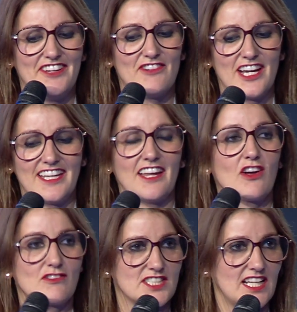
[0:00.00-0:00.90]
Rating
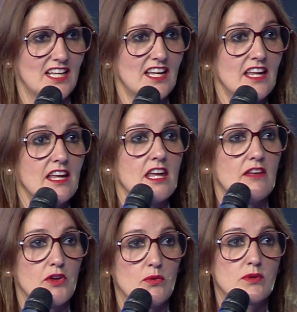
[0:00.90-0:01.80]
Council. If
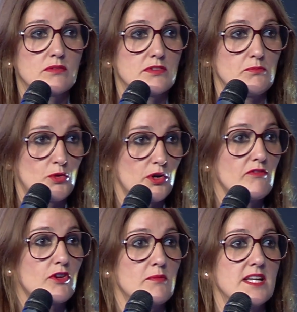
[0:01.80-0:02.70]
you want more
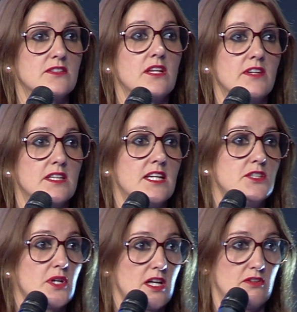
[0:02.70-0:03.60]
information about that,
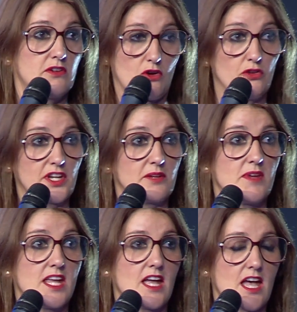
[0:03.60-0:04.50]
you can contact
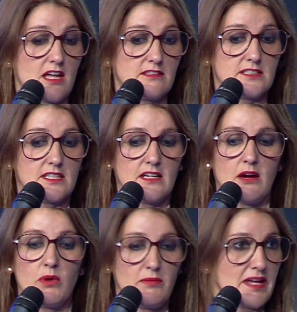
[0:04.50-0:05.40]
me, and I
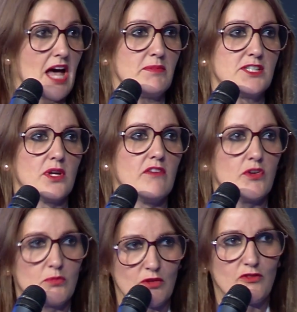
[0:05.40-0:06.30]
will be happy to give you
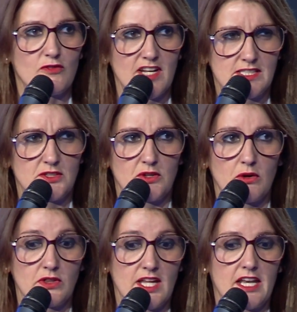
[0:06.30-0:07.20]
more information
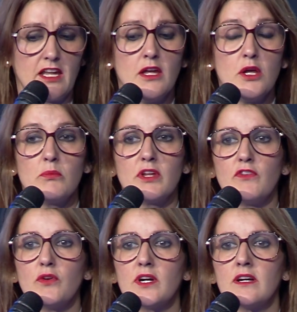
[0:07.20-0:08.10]
on that. But if
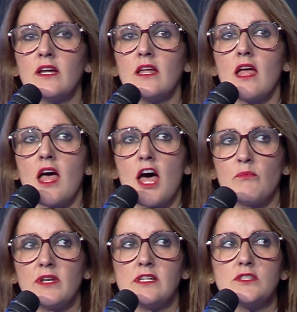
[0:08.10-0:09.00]
you are
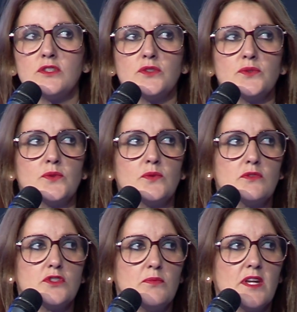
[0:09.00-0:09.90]
happening to
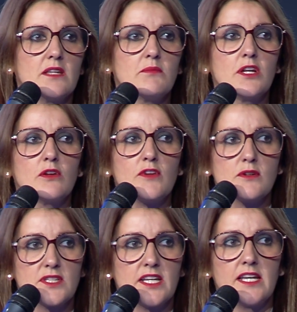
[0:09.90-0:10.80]
be in the middle of
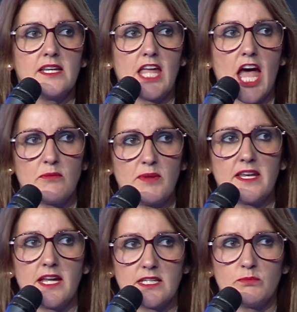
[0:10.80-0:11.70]
using an IP
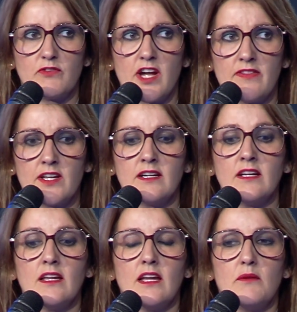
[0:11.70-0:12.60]
data provider,
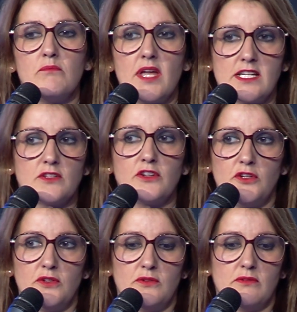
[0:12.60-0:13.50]
make sure
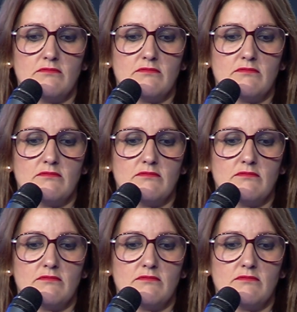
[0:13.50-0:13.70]
you